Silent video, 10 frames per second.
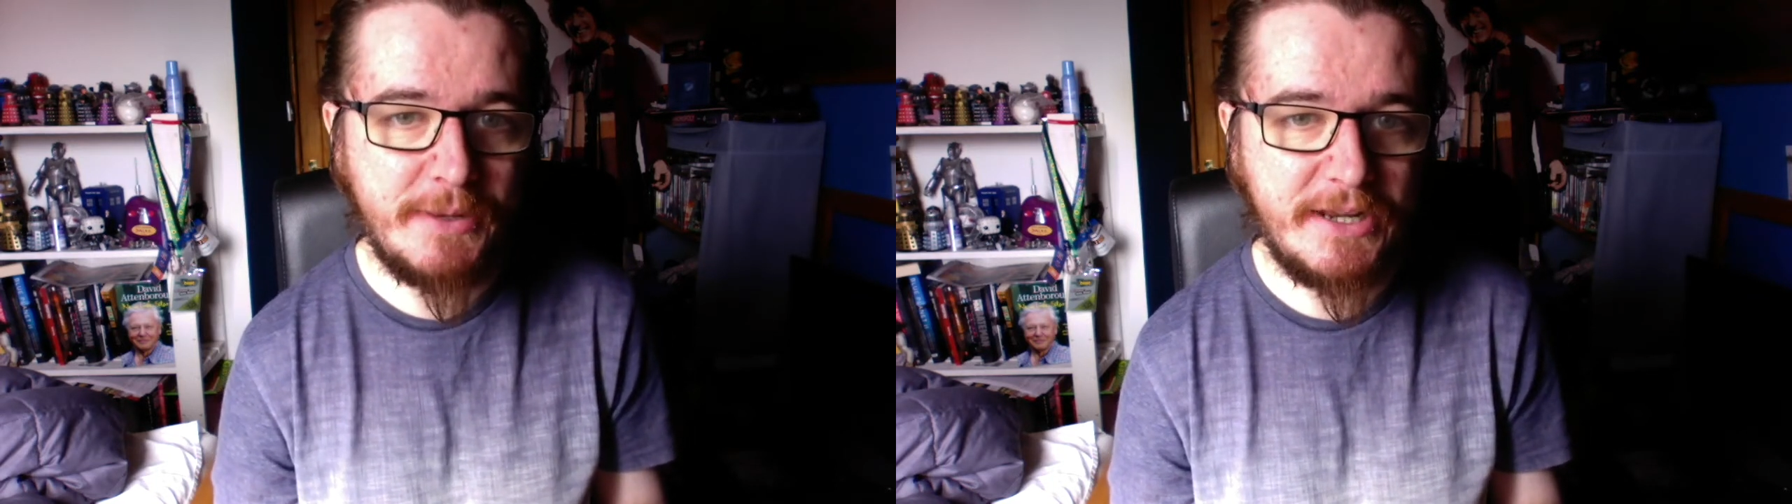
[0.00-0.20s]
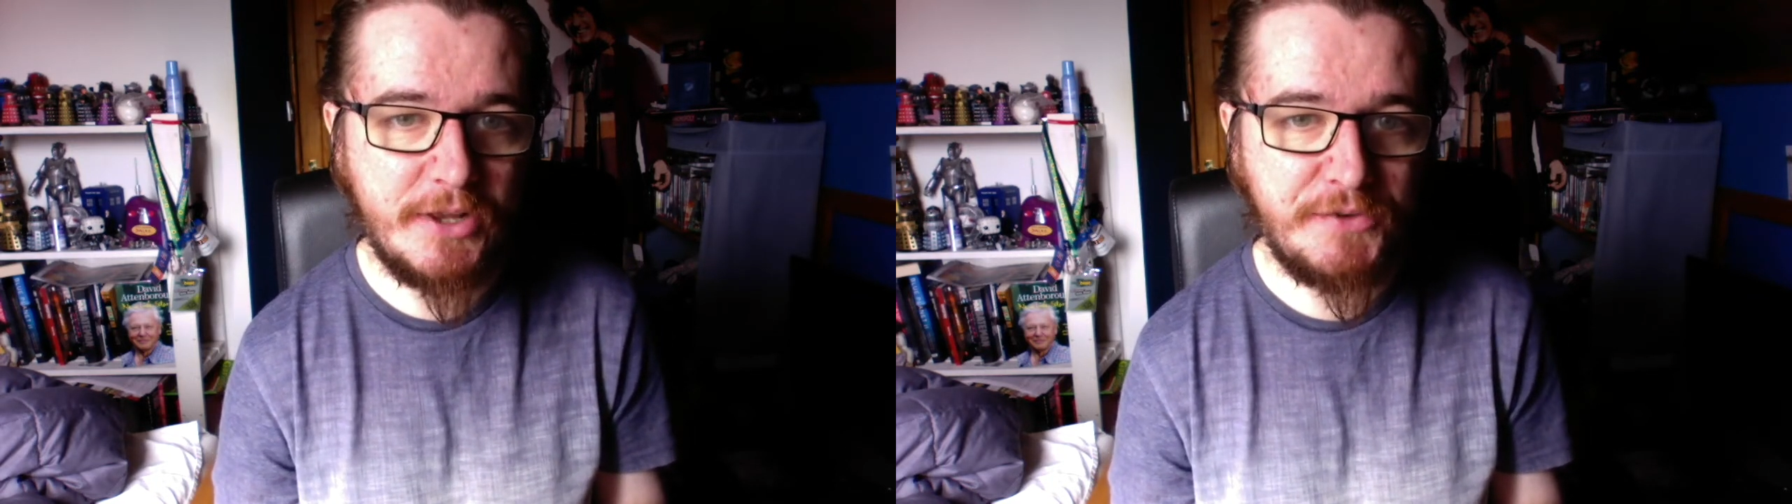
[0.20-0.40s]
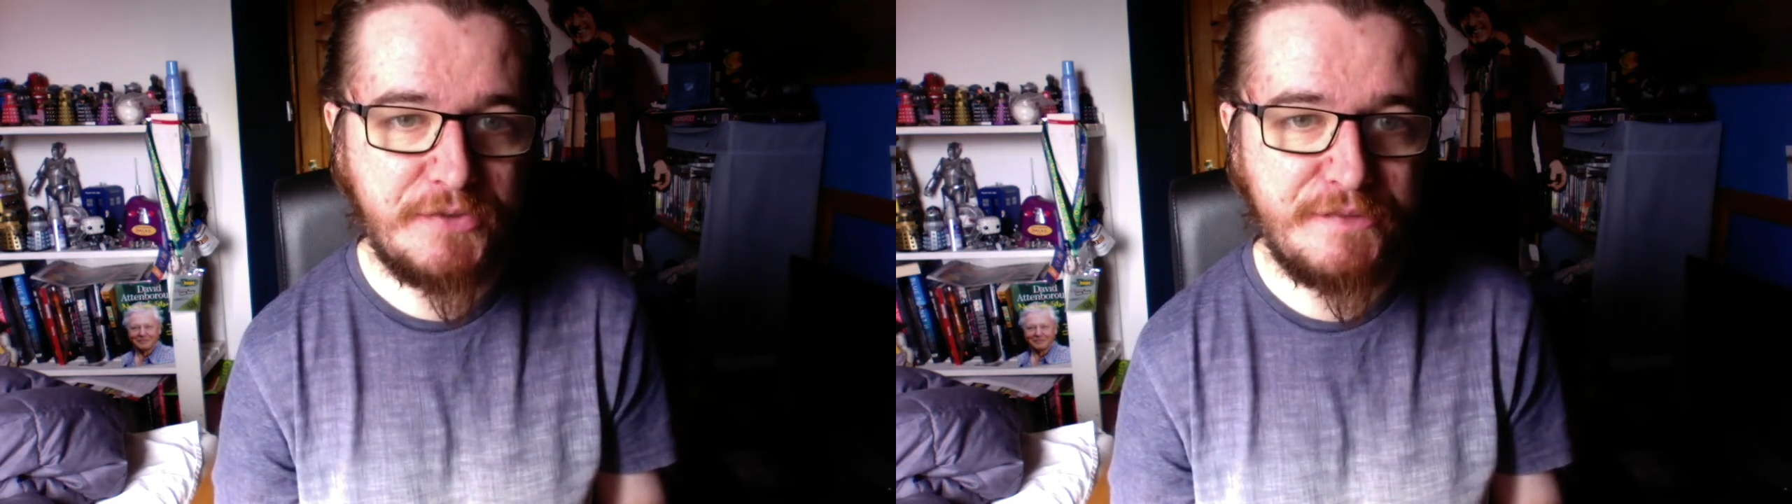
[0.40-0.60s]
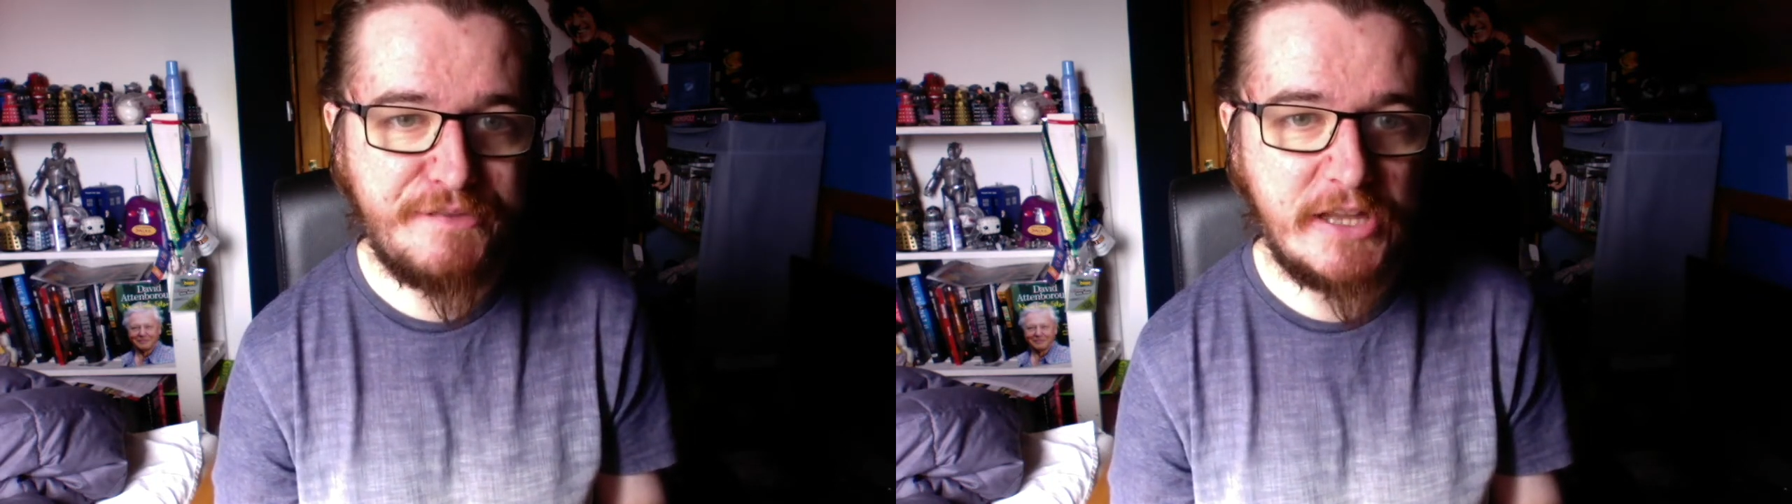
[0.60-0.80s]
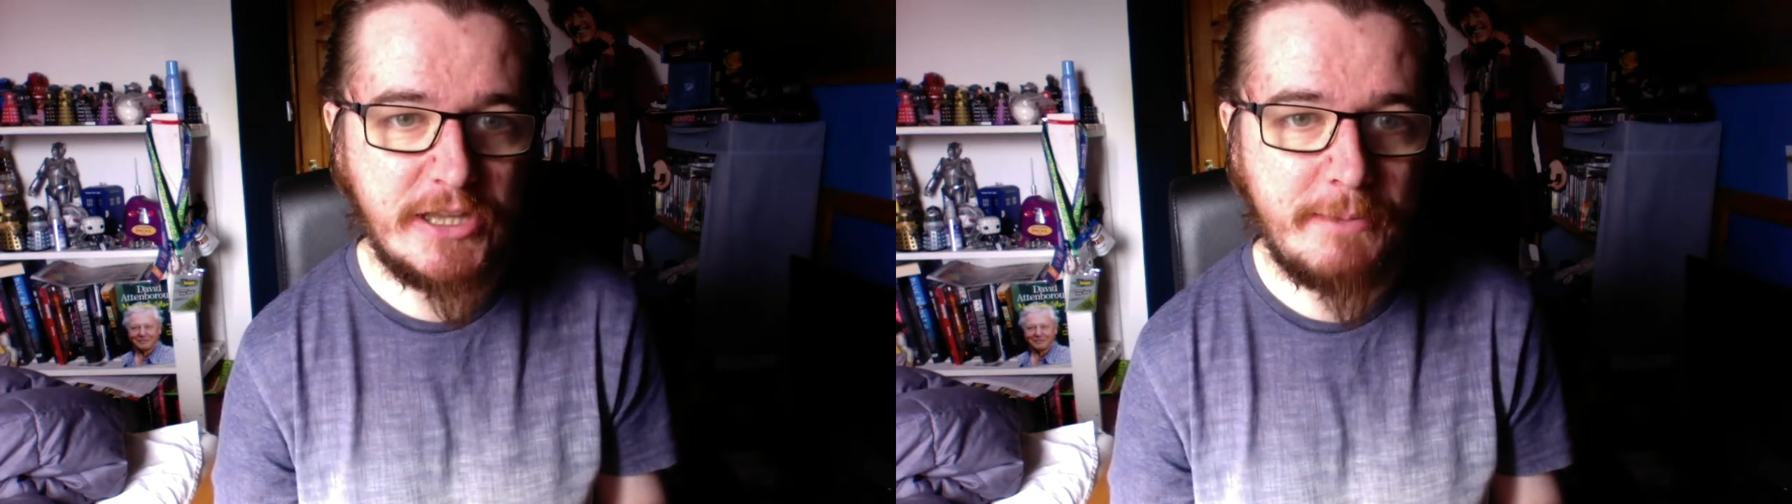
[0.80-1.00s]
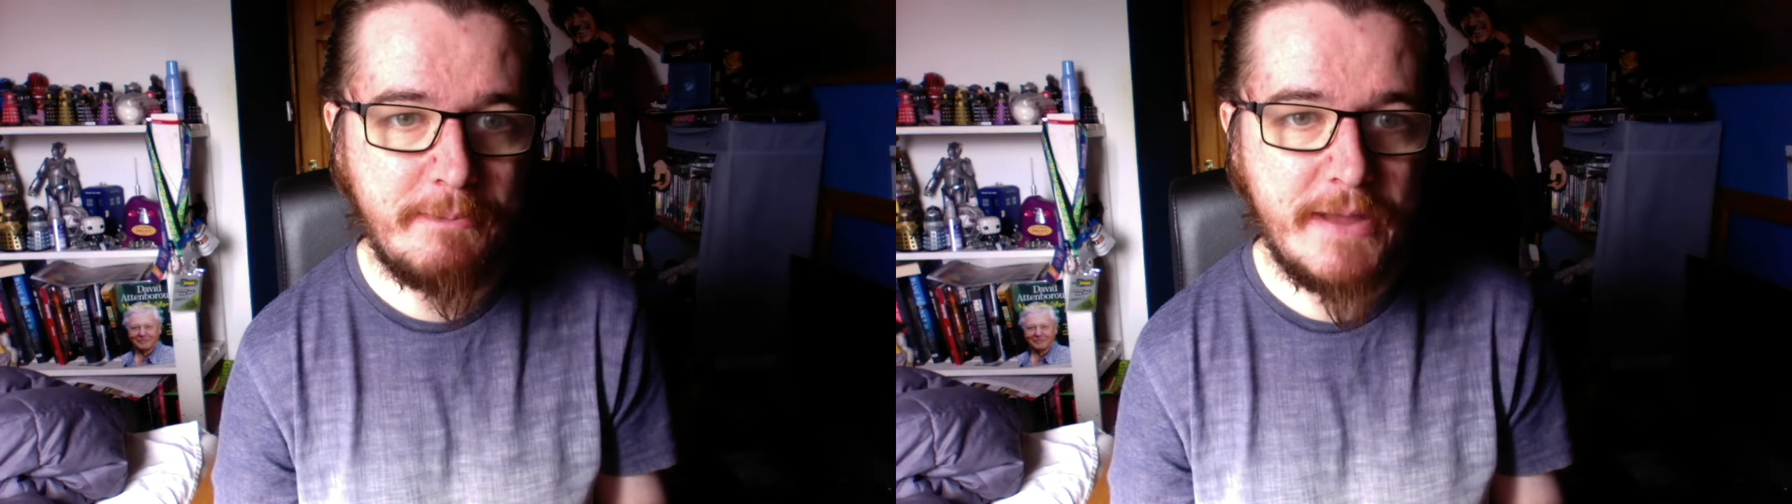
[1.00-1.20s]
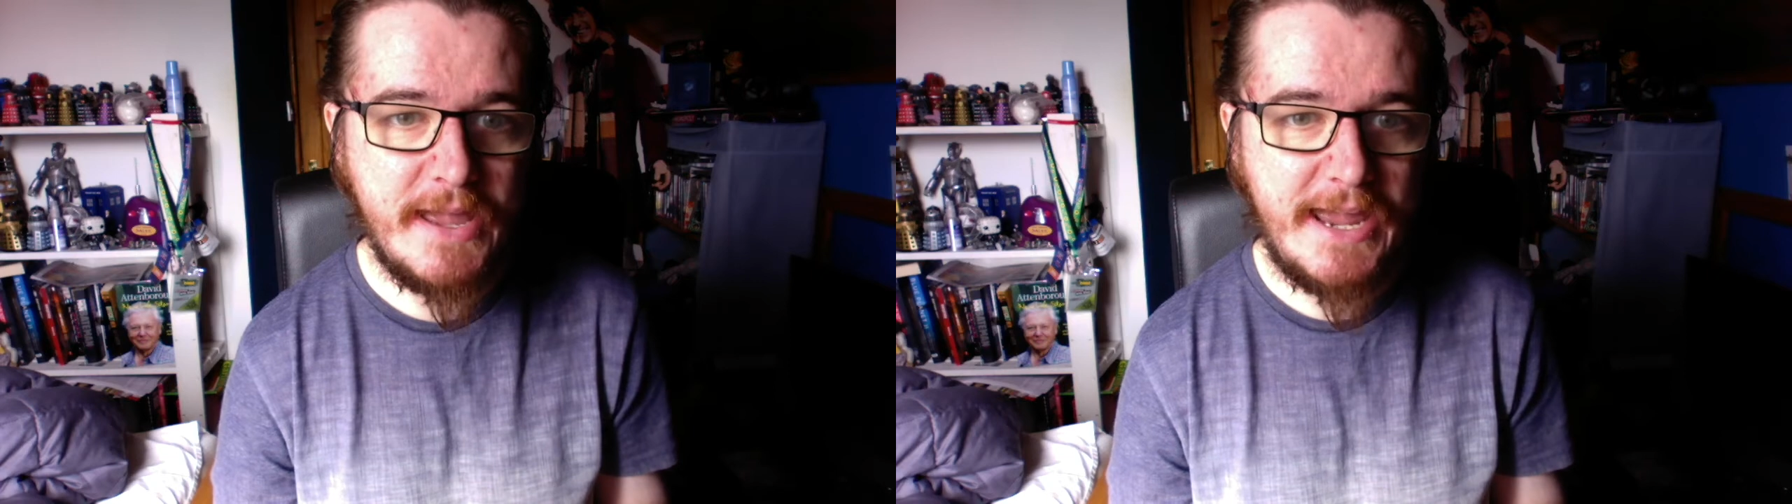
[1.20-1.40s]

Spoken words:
because the film,